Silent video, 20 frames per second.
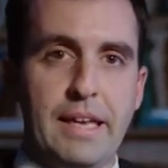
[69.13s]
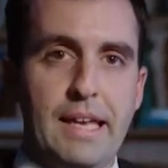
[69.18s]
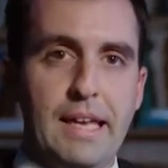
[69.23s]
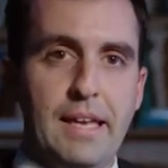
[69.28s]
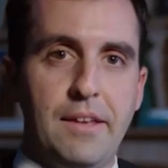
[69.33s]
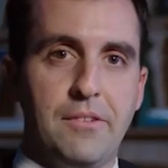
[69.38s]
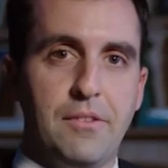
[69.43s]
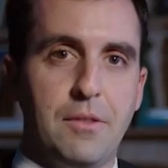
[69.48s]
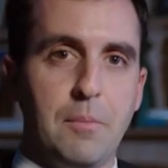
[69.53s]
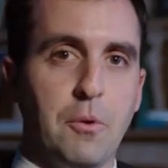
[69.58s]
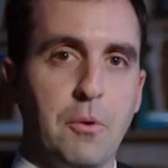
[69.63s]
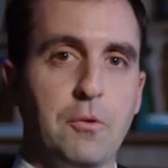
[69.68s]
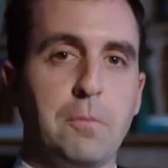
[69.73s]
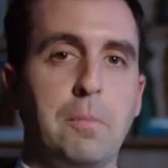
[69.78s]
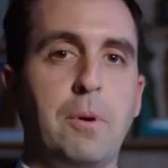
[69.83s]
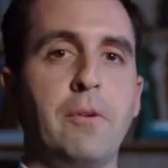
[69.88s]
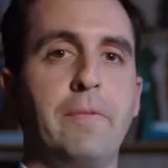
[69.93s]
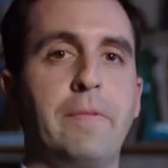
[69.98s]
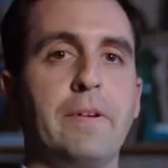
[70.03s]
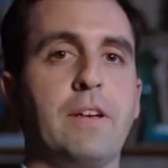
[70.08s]
is the most
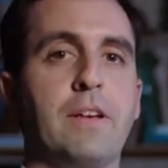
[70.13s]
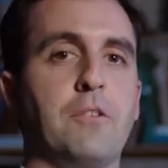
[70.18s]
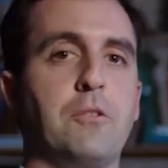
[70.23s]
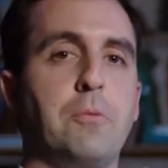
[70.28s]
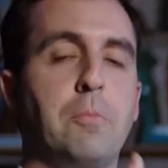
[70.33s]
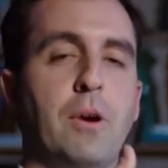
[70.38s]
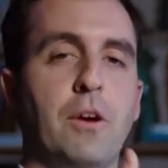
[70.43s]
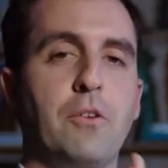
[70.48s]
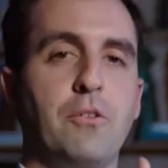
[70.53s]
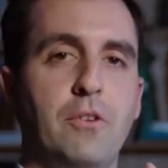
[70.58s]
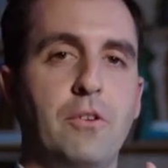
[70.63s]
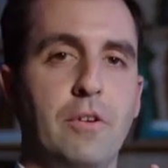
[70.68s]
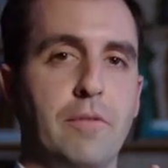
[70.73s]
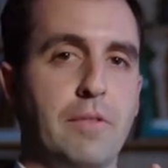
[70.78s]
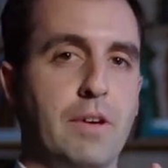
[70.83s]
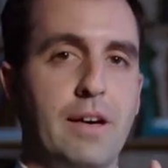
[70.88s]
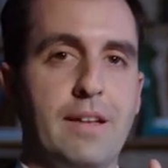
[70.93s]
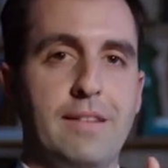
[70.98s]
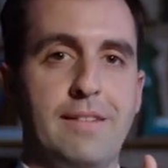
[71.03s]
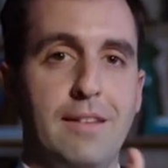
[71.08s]
perfect expression of
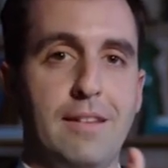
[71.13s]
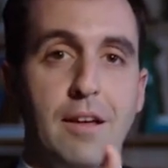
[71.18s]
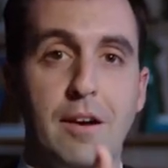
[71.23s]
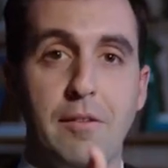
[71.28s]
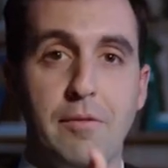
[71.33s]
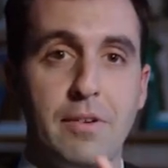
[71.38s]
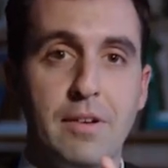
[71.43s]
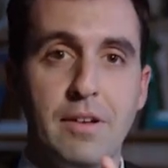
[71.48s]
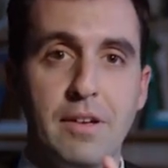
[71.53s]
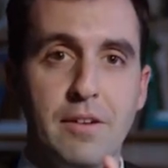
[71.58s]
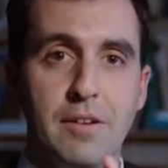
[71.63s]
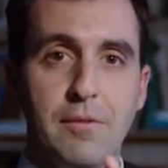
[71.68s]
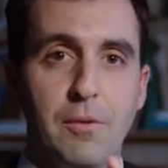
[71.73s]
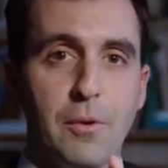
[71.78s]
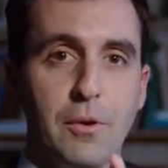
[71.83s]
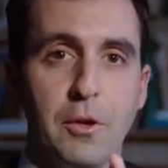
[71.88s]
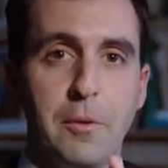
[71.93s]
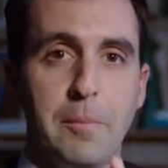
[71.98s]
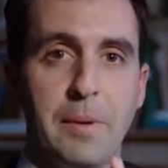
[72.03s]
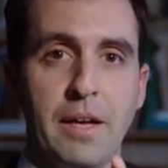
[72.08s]
God's love for
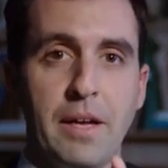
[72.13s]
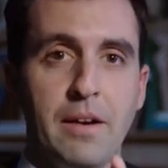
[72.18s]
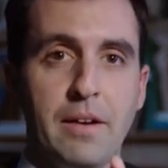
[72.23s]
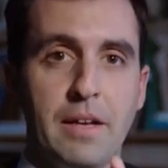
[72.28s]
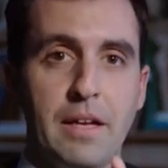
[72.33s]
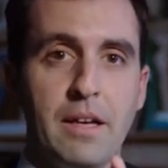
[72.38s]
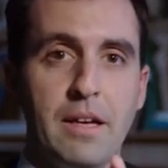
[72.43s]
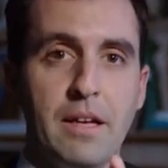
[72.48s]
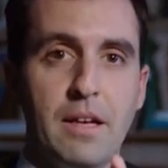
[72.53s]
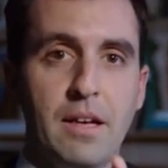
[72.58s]
humanity,